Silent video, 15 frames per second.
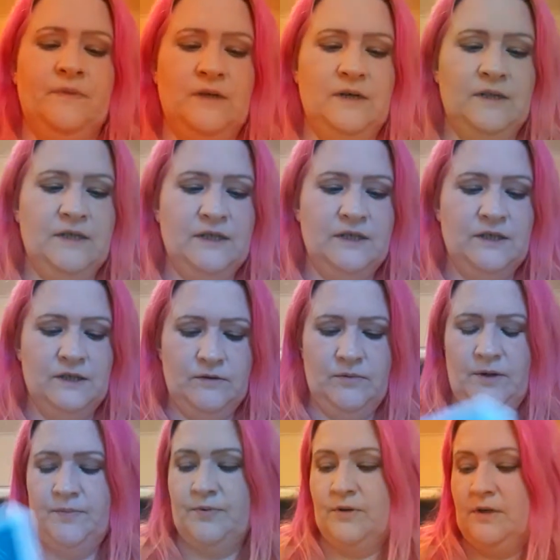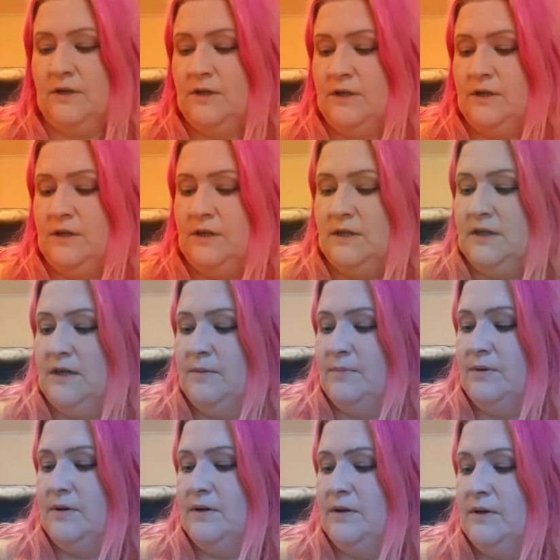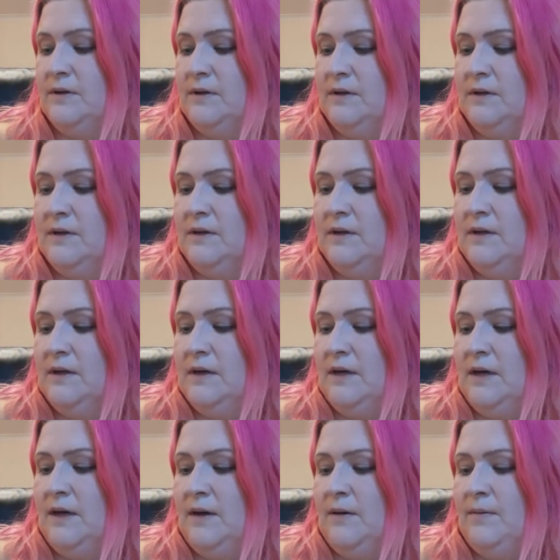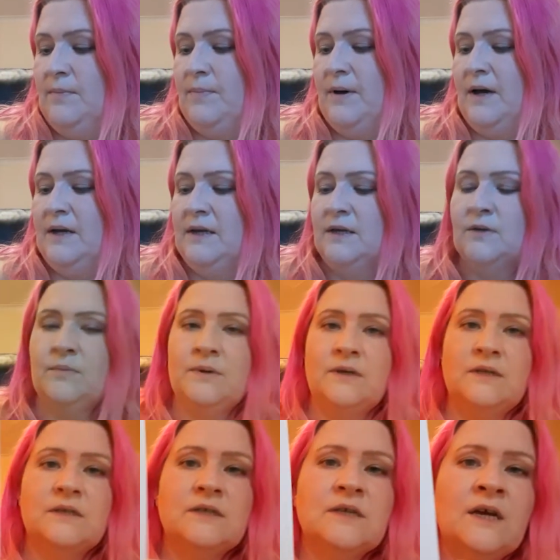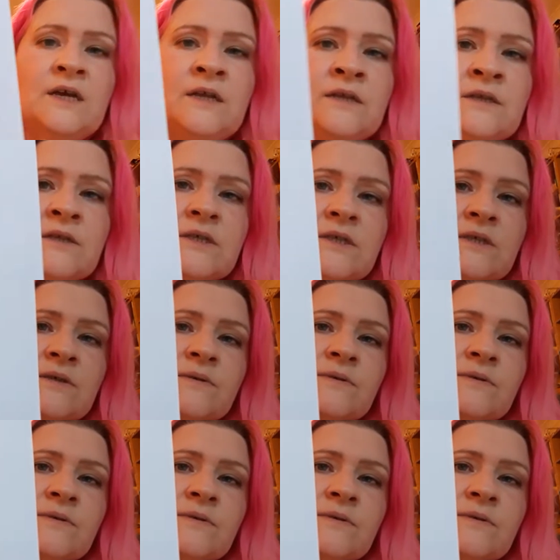This is a reproduction sampler by Needle Made Designs.